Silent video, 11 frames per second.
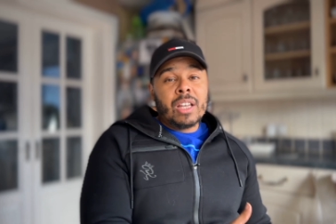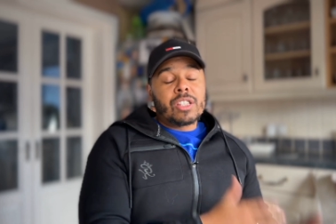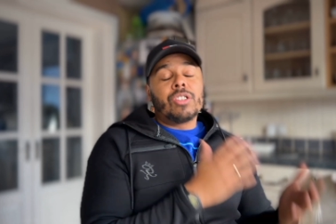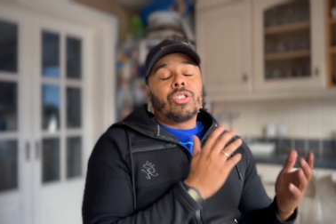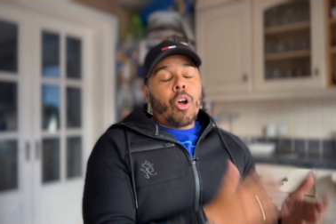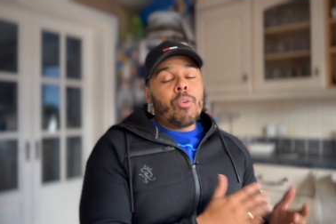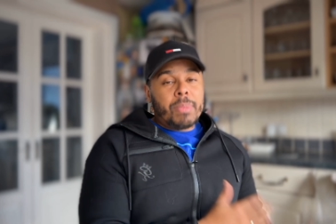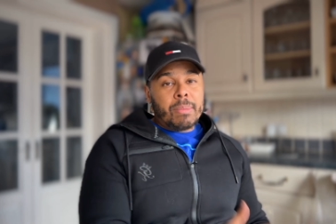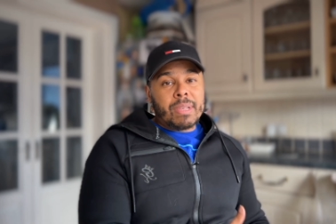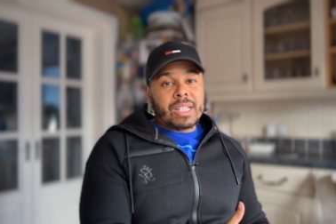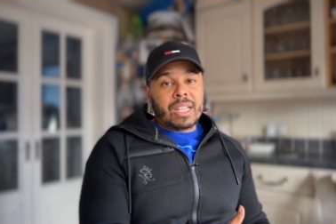So don't be
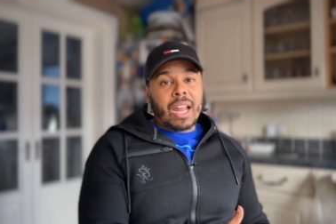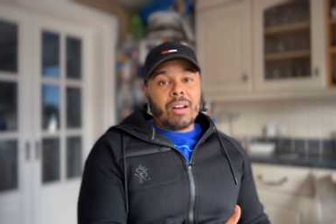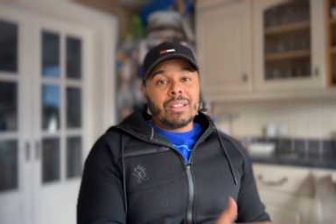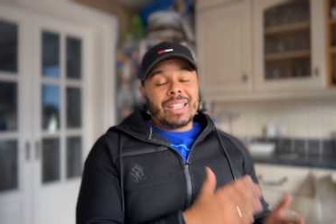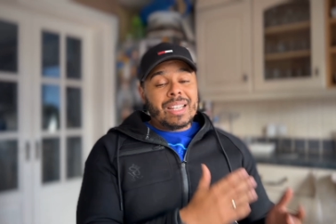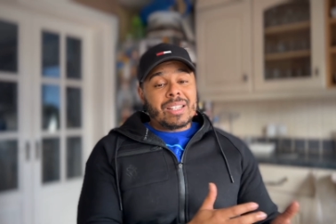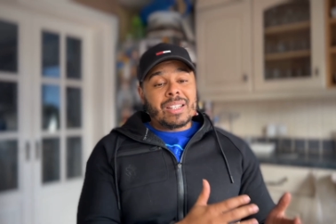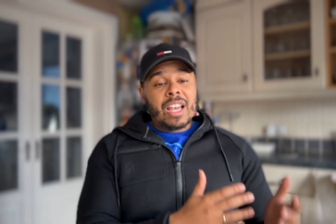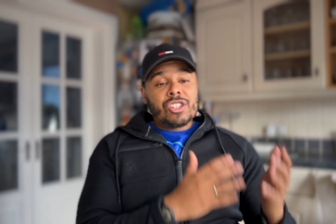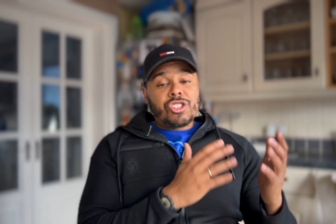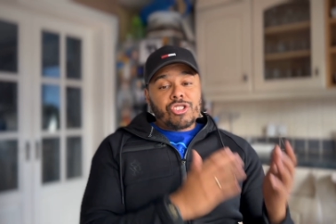missing out. This
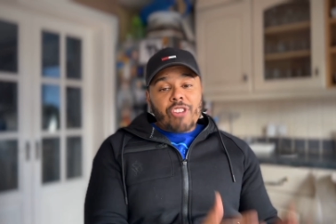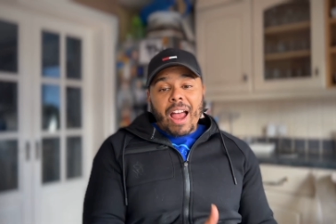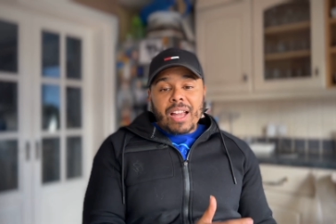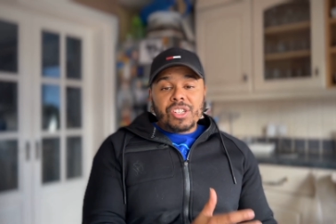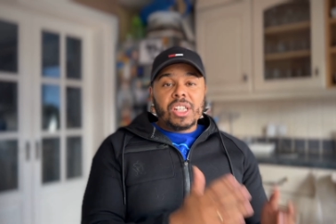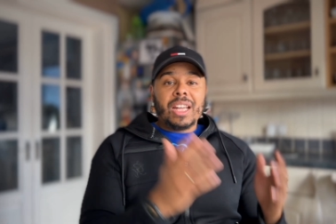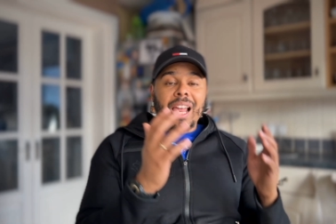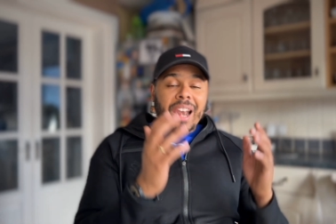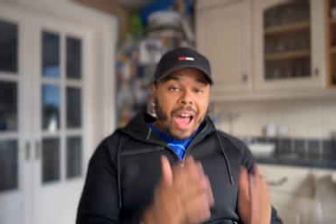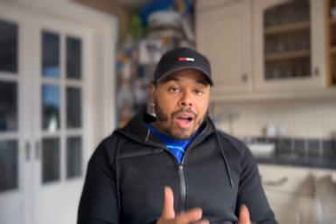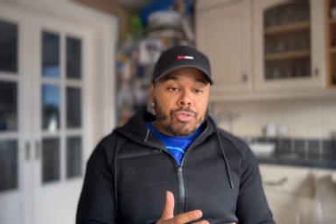strategy
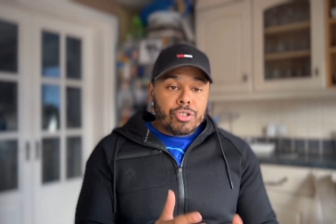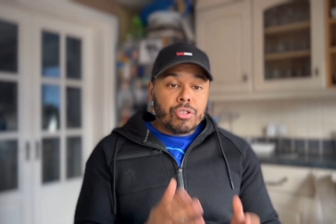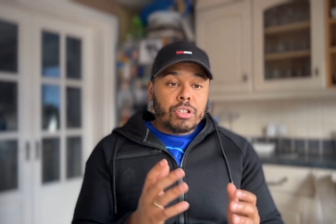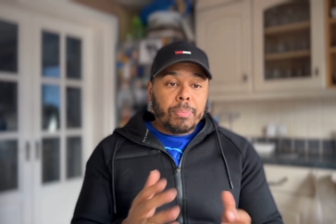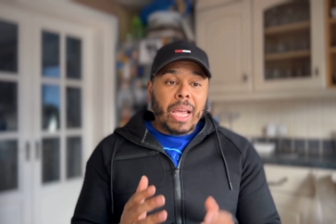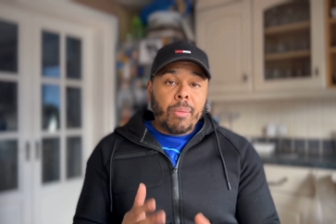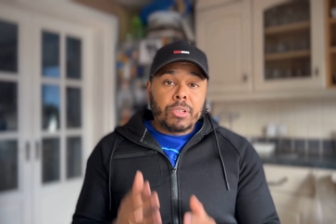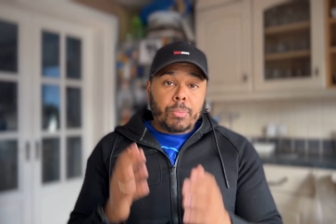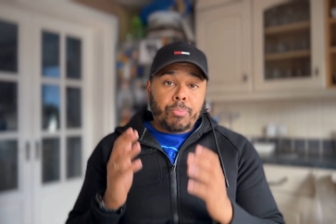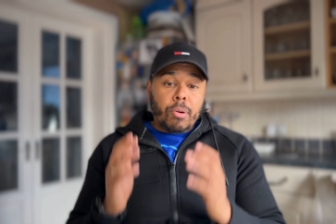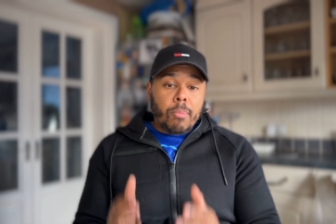allows you to be able
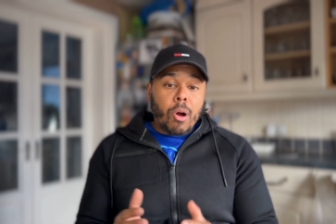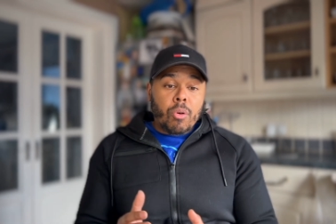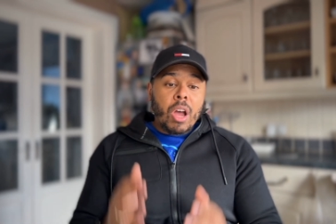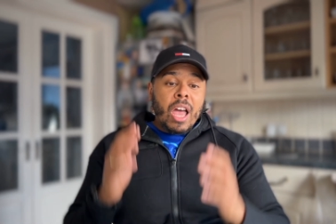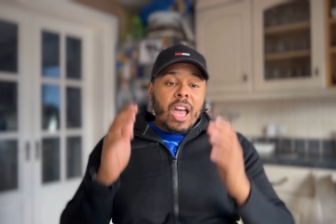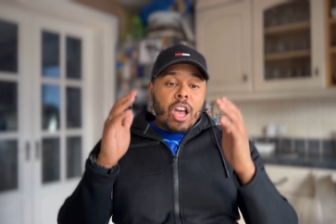to promote